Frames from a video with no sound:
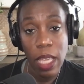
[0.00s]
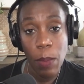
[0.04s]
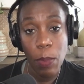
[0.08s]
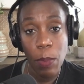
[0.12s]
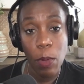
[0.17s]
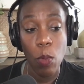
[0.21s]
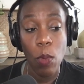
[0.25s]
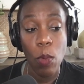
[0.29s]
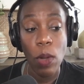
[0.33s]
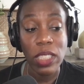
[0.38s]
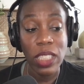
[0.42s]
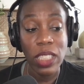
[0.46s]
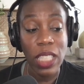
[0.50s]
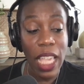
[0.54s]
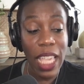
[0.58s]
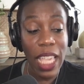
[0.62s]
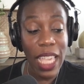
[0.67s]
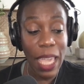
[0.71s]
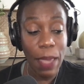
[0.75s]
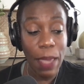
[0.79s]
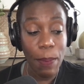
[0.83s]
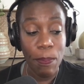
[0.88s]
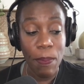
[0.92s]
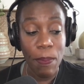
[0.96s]
But once I
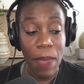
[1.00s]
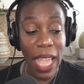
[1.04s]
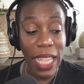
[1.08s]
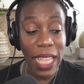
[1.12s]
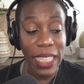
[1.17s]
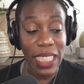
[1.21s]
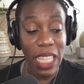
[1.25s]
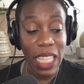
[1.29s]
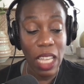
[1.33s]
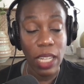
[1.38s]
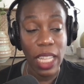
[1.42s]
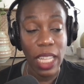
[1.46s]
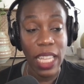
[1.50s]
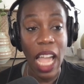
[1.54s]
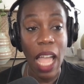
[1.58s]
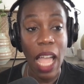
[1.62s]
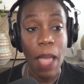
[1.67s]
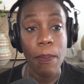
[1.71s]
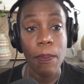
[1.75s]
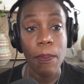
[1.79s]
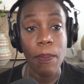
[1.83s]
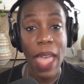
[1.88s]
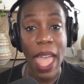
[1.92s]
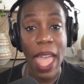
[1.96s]
max out, like
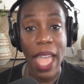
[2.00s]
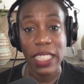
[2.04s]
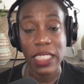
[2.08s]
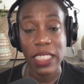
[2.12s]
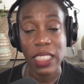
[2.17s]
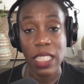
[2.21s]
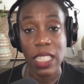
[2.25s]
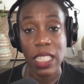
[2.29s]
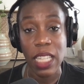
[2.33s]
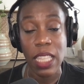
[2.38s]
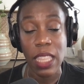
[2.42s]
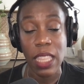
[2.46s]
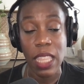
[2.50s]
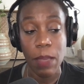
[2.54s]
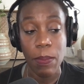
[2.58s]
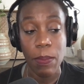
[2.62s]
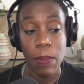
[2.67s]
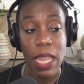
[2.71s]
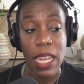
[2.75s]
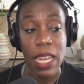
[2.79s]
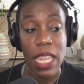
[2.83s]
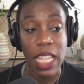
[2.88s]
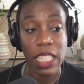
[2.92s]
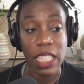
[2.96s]
I'm maxed, and I think
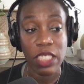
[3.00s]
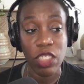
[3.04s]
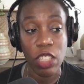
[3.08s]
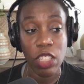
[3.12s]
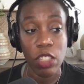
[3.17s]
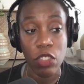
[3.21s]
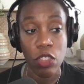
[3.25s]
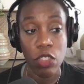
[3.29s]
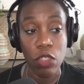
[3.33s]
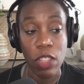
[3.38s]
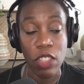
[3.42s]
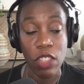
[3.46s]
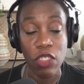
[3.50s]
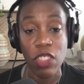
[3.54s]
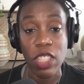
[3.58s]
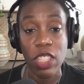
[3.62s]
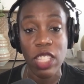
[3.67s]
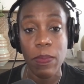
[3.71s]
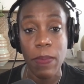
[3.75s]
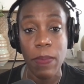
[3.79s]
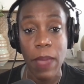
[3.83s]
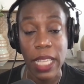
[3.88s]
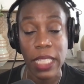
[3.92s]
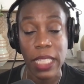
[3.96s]
Mandi had shared too that
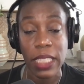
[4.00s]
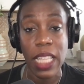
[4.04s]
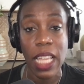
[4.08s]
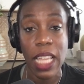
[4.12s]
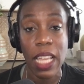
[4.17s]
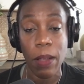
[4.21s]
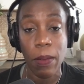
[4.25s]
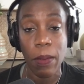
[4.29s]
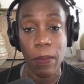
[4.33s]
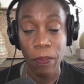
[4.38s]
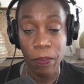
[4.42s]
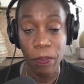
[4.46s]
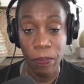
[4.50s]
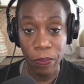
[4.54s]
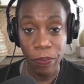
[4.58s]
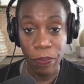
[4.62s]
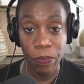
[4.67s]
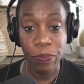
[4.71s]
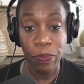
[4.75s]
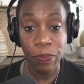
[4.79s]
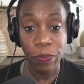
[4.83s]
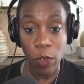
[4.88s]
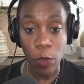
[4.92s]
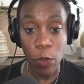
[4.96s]
she's maxed out
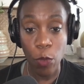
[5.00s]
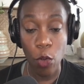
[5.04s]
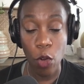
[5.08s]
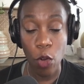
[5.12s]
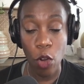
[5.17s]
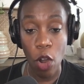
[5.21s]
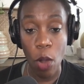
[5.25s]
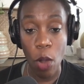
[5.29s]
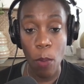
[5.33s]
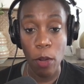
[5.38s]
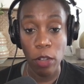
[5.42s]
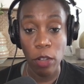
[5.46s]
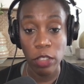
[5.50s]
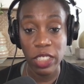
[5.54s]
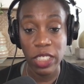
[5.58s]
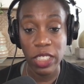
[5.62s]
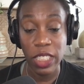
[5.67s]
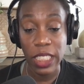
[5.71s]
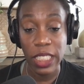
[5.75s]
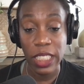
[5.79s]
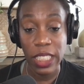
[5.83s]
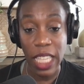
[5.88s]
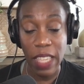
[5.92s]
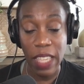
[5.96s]
for her
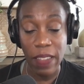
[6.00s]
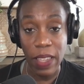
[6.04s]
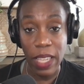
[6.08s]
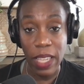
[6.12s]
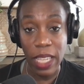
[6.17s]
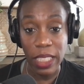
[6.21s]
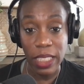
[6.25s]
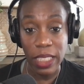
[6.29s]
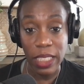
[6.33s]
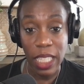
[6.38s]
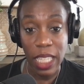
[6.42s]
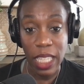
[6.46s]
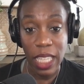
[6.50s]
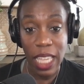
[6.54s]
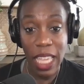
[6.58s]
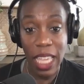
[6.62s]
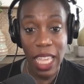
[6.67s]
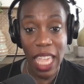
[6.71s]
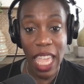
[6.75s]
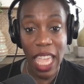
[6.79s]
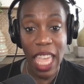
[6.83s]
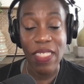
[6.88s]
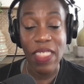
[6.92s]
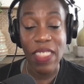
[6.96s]
emergency savings.
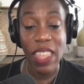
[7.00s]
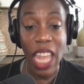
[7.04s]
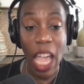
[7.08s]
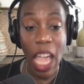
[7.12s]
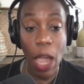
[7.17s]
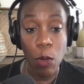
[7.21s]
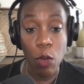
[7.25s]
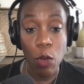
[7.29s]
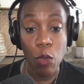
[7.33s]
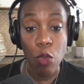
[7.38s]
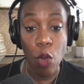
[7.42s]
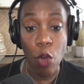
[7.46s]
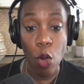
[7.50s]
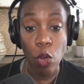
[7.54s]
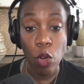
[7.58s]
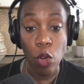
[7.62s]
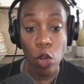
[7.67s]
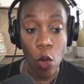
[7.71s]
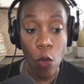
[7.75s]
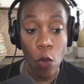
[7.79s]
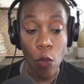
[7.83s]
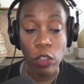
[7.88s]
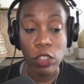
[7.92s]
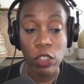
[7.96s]
And then I would roll
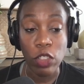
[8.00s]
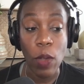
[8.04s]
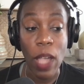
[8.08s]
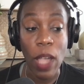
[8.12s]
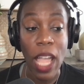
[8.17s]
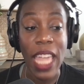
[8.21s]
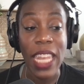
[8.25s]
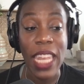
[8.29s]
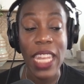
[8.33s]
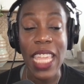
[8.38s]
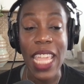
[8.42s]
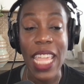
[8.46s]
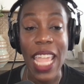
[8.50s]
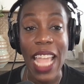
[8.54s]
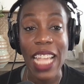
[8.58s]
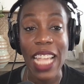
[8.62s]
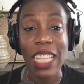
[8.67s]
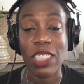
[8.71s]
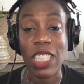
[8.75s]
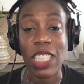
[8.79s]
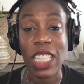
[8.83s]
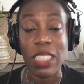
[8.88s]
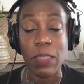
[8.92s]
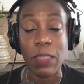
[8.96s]
over. So any
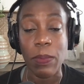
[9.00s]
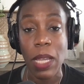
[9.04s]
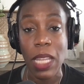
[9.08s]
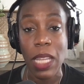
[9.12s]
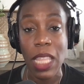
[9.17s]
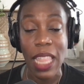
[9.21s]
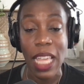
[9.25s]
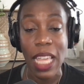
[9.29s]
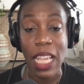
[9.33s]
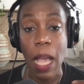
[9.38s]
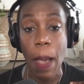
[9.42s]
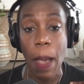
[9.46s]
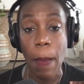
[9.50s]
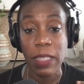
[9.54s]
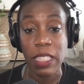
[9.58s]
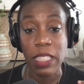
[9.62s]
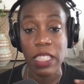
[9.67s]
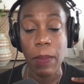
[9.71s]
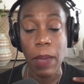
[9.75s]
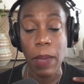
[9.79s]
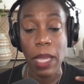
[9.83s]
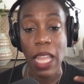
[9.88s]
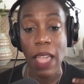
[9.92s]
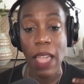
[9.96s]
excess money that comes
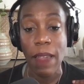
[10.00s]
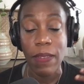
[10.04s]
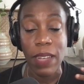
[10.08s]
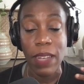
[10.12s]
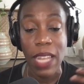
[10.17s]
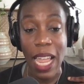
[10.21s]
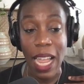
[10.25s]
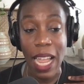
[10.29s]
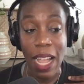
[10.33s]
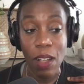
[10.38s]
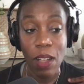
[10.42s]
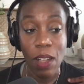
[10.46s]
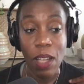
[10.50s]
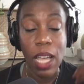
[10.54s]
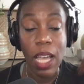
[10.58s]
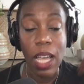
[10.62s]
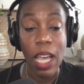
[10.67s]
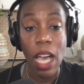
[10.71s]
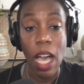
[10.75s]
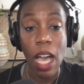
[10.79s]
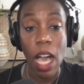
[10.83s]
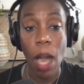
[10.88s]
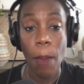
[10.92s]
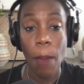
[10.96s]
to my life now,
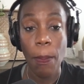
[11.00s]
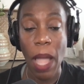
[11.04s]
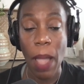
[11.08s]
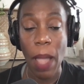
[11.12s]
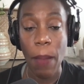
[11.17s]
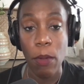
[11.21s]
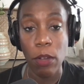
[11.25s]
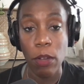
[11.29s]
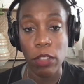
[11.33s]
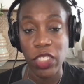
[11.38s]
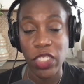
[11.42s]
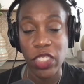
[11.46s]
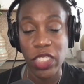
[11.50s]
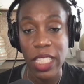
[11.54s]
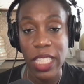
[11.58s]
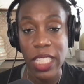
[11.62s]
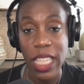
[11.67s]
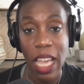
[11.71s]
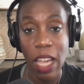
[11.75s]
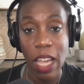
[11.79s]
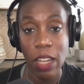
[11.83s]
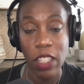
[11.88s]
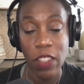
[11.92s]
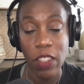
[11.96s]
my emergency
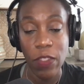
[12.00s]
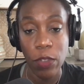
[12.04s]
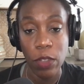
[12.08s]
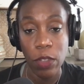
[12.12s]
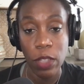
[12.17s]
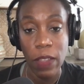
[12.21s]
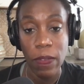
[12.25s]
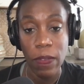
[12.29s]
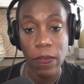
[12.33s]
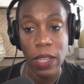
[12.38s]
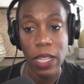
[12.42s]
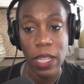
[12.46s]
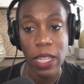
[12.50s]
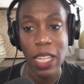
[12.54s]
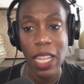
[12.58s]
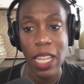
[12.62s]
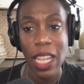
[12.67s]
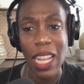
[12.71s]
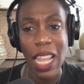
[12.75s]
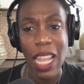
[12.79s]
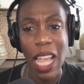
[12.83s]
account is fully funded.